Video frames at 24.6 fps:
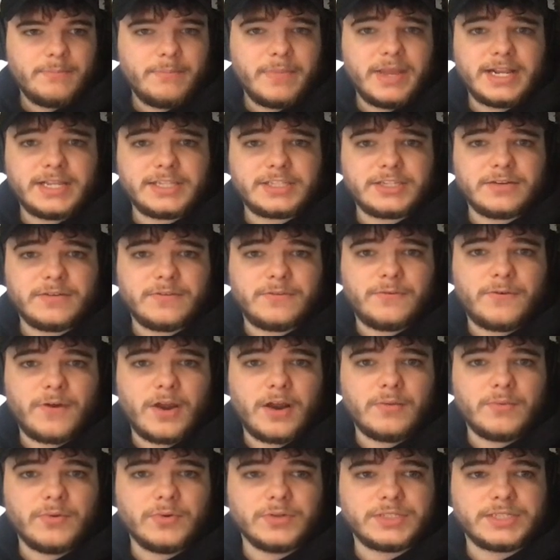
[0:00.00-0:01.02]
Minutes are
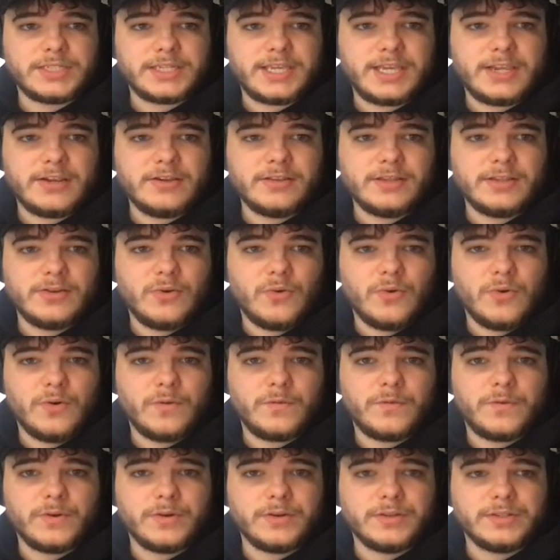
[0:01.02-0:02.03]
far more secure than
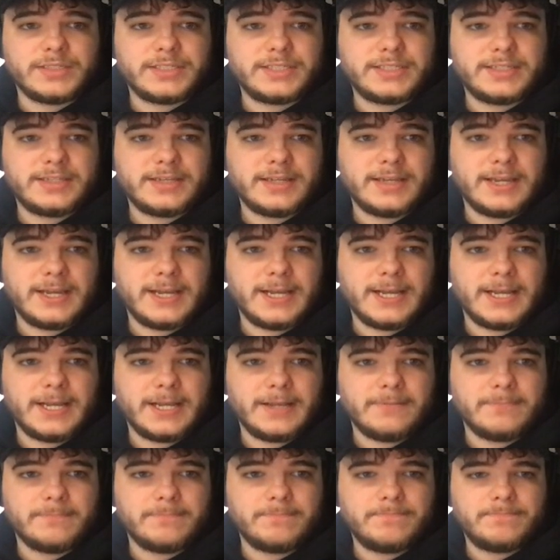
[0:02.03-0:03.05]
Horford's,
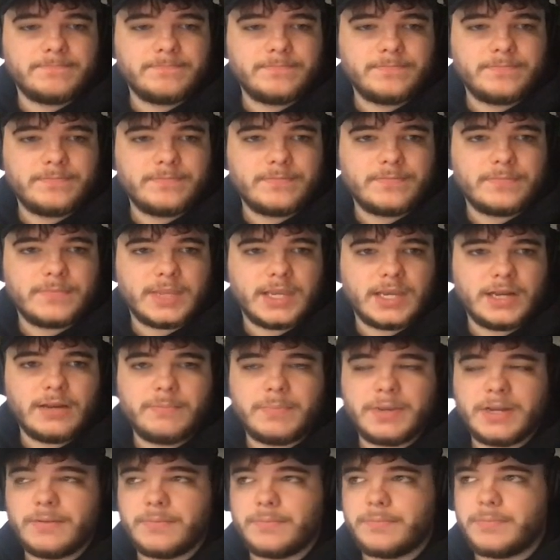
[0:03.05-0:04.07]
and a
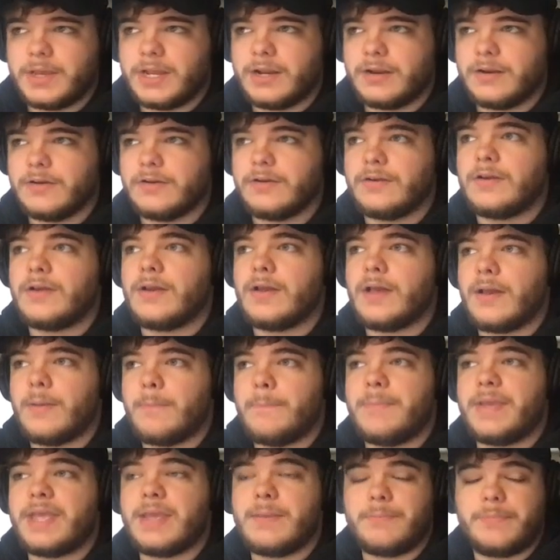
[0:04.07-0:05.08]
bit
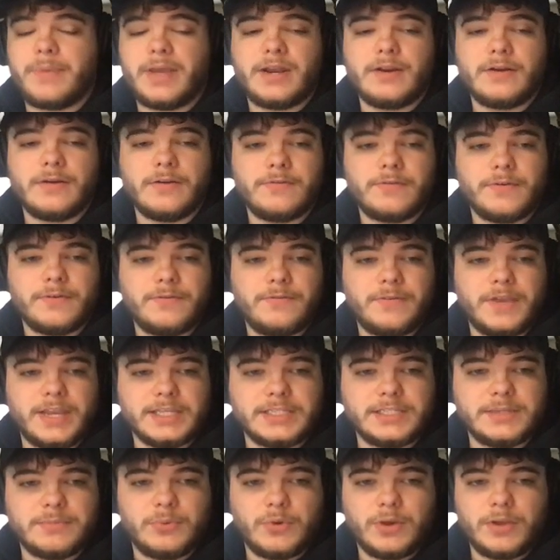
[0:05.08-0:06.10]
better of a
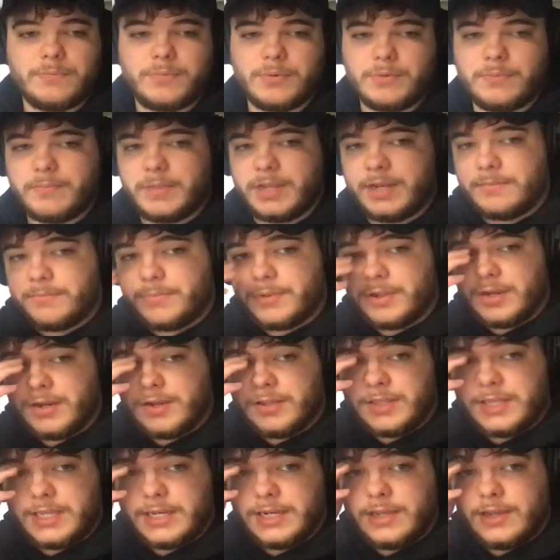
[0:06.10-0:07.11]
fantasy point per minute
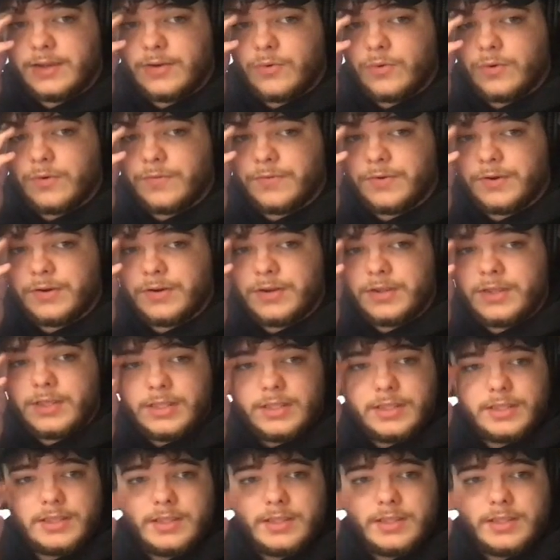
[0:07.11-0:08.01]
player than Horford.